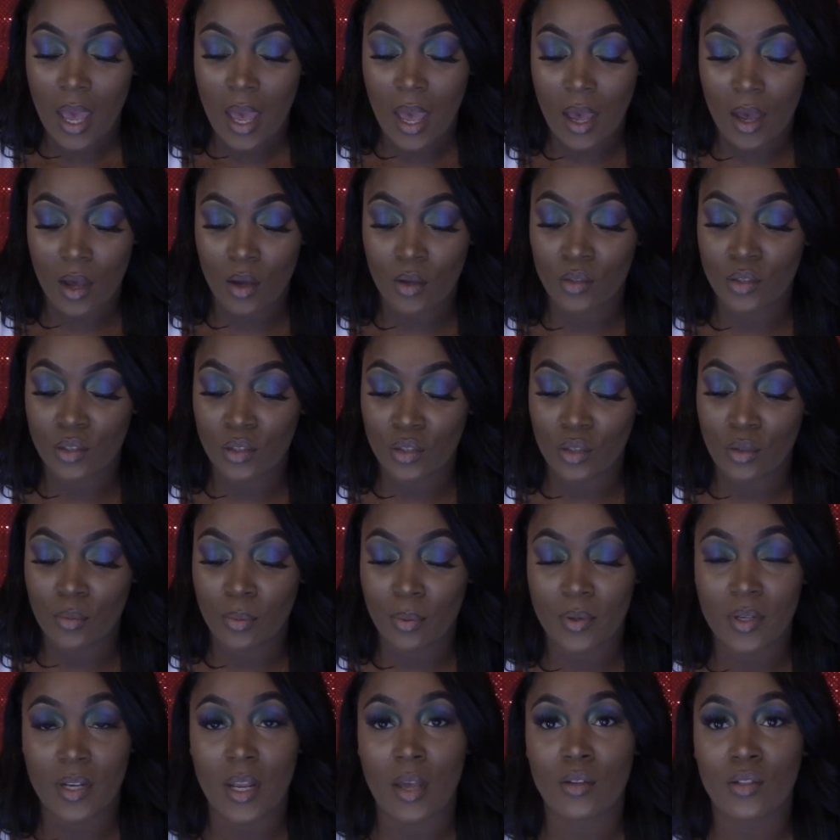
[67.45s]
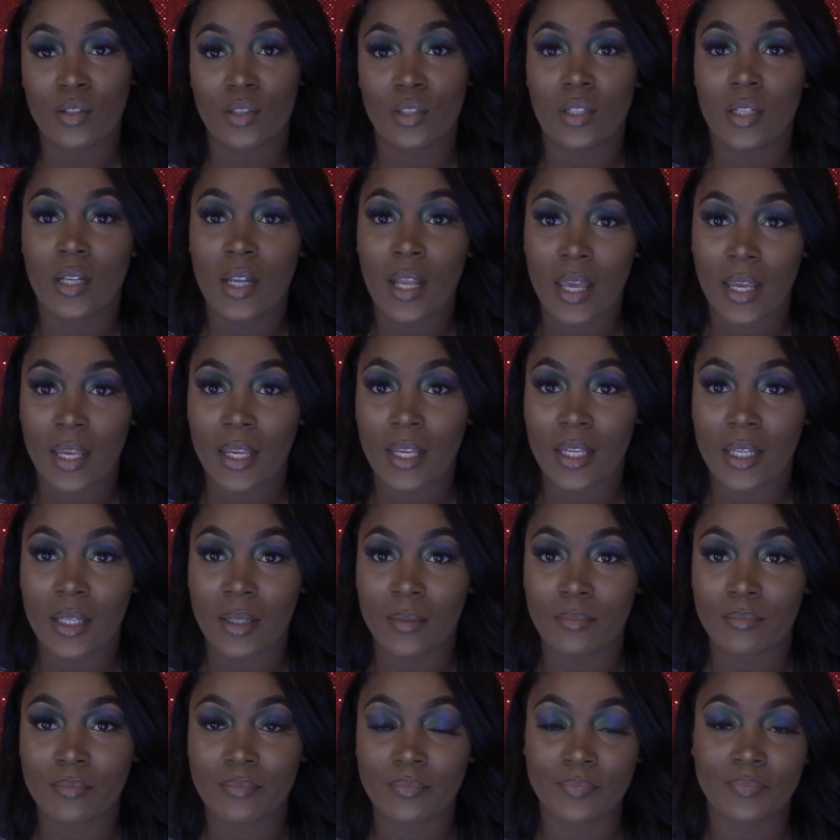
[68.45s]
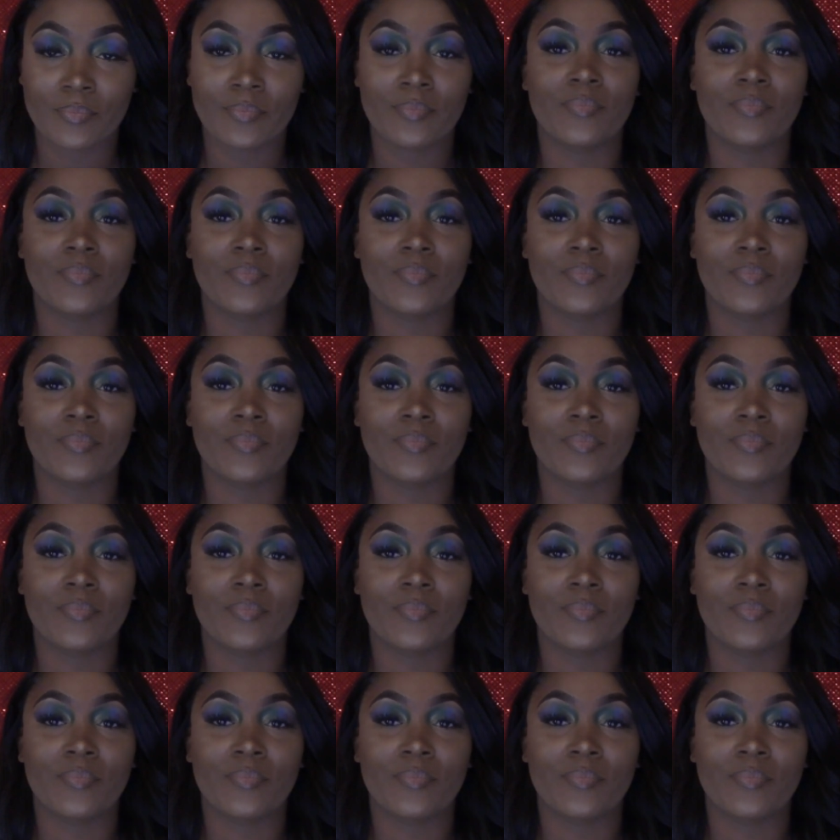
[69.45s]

how do you pronounce your name?